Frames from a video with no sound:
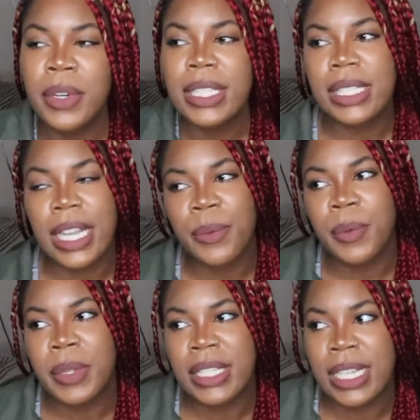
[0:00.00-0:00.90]
want to say
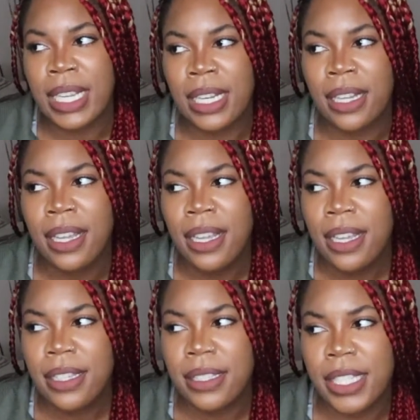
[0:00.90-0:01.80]
when we did
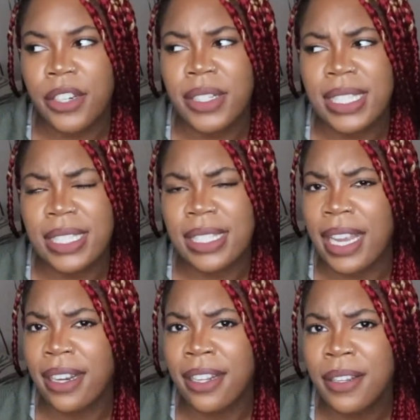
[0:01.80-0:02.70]
Secret
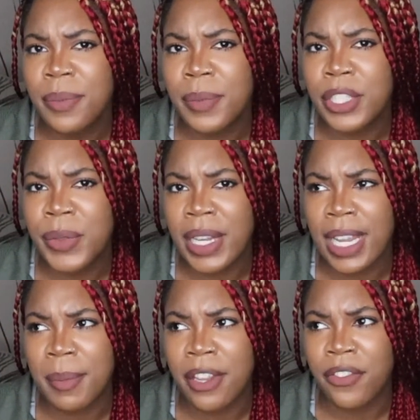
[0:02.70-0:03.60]
Santa between
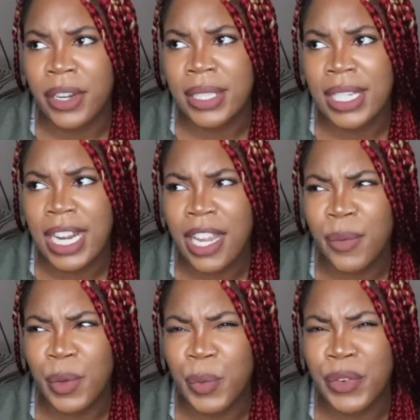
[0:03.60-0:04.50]
like my friends and I
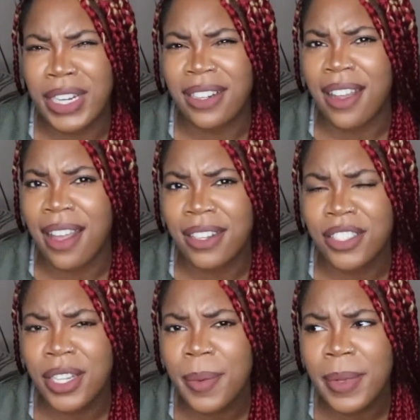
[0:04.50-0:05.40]
when we were in college
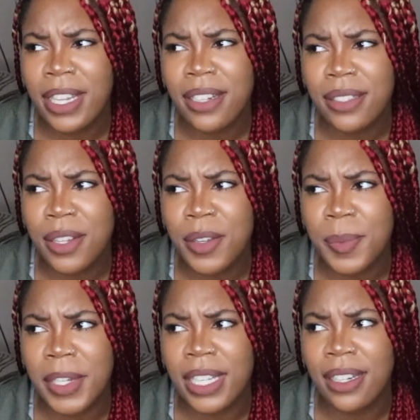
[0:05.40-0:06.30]
a couple years ago,
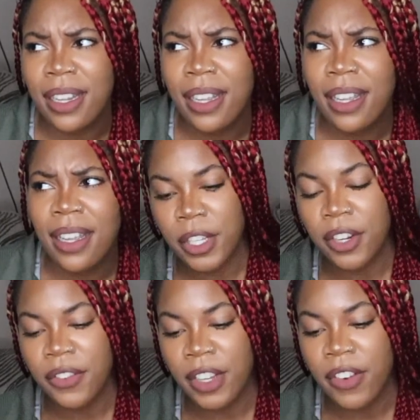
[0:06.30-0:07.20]
but
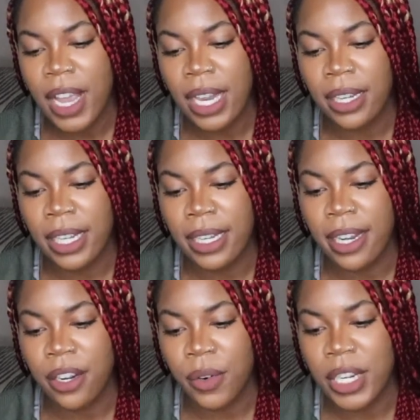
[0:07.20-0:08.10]
your favorite holiday
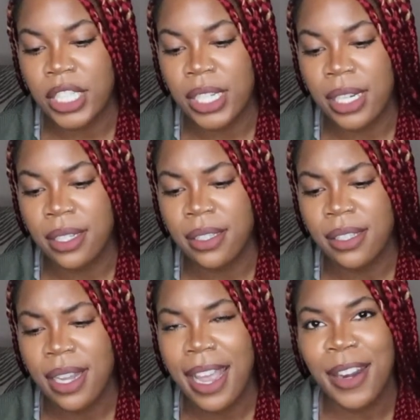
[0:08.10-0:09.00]

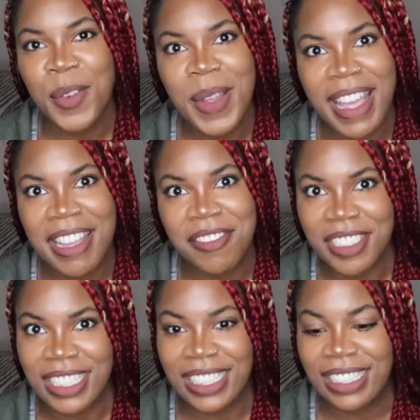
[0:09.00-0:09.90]
decorations. I don't have
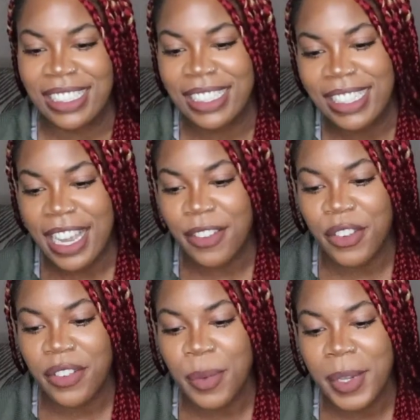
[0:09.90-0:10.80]
any. Have
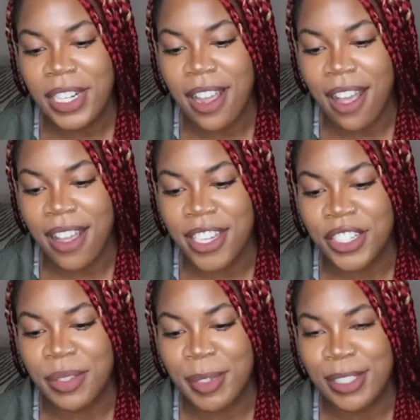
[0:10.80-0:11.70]
you ever been caught
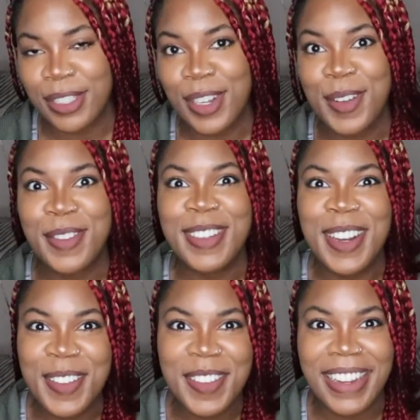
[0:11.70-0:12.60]
under mistletoe?
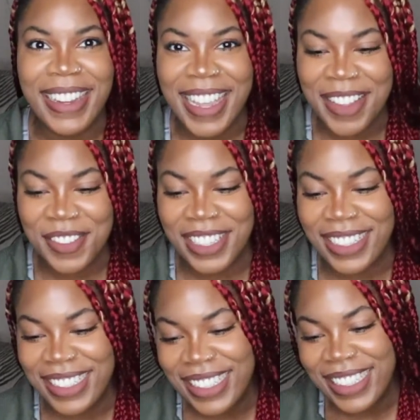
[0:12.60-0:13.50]
No, I haven't.